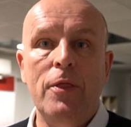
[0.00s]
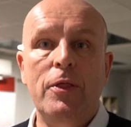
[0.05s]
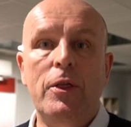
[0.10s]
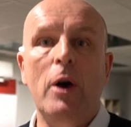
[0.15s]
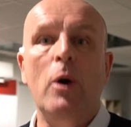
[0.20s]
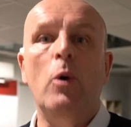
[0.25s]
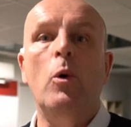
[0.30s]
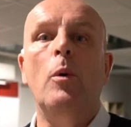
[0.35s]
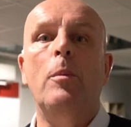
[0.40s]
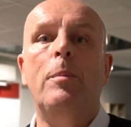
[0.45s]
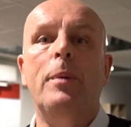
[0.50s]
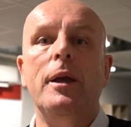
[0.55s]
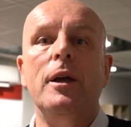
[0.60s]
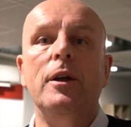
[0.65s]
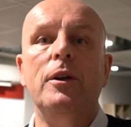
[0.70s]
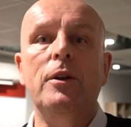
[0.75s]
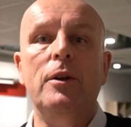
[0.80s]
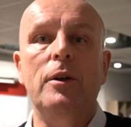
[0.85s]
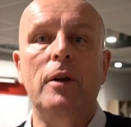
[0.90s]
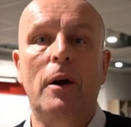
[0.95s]
there will be
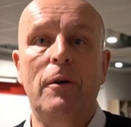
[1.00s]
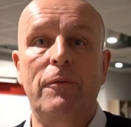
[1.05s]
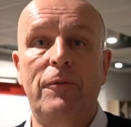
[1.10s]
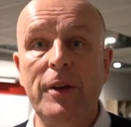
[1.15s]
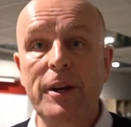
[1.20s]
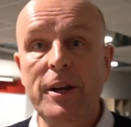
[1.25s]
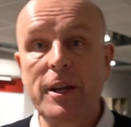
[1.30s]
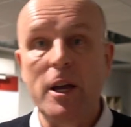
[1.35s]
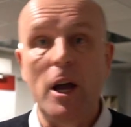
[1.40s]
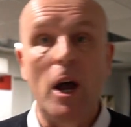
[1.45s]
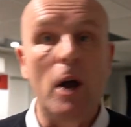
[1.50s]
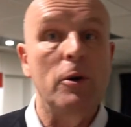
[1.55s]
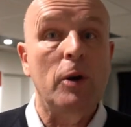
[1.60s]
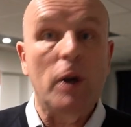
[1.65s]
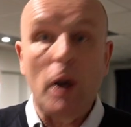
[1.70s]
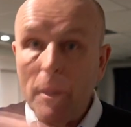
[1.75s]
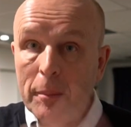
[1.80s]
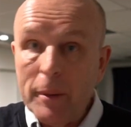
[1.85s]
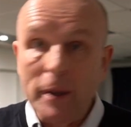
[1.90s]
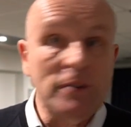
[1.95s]
a video
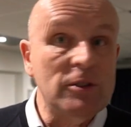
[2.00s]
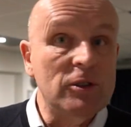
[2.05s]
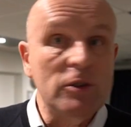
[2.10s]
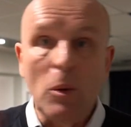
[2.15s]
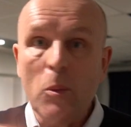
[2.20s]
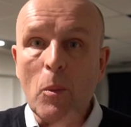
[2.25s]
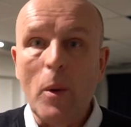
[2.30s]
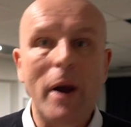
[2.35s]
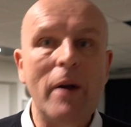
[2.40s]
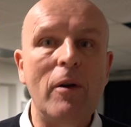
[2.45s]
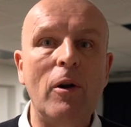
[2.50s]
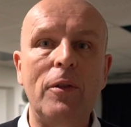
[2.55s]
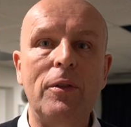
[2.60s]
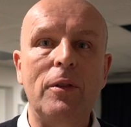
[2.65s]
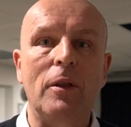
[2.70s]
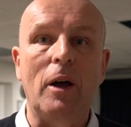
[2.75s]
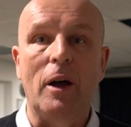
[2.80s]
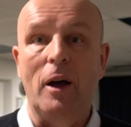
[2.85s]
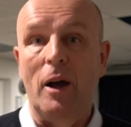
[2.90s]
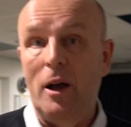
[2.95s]
coming somewhere
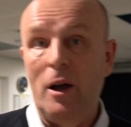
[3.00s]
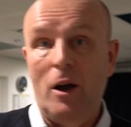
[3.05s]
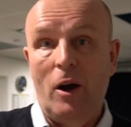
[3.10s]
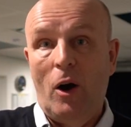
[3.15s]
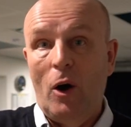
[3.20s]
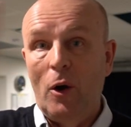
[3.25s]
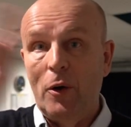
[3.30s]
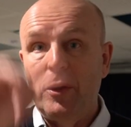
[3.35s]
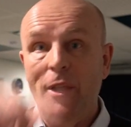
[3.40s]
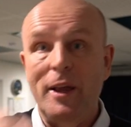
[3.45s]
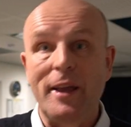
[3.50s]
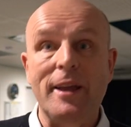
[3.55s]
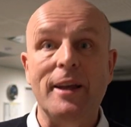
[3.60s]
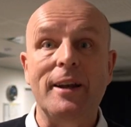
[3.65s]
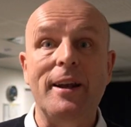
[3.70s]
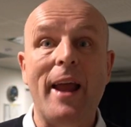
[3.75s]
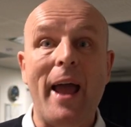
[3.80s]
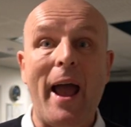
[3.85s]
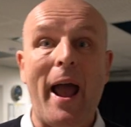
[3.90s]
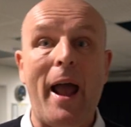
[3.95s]
on
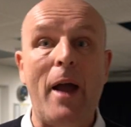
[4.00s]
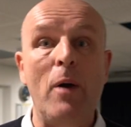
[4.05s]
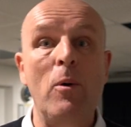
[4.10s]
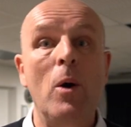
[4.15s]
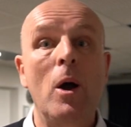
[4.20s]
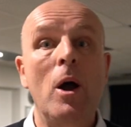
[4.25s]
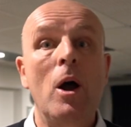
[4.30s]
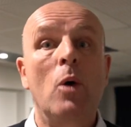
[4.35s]
here now,